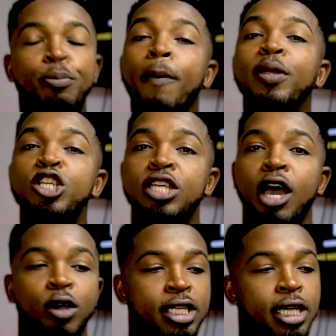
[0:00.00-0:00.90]
publisher
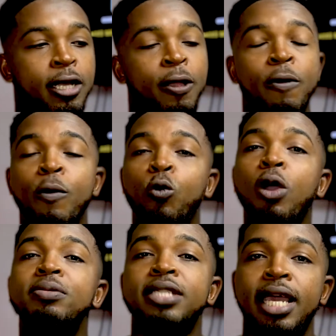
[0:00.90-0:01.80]
or the
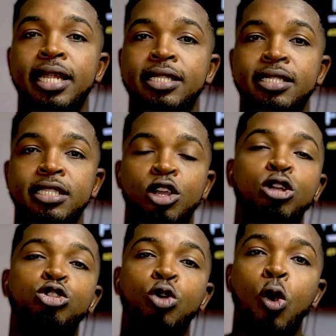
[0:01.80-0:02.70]
website that's going
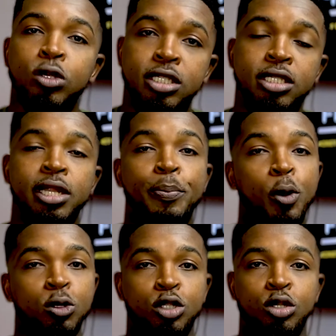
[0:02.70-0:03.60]
to host the
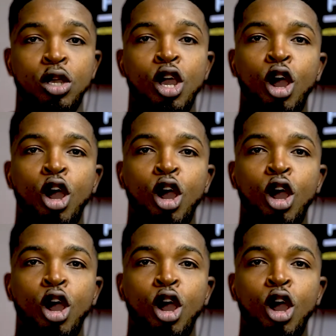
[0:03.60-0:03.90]
post.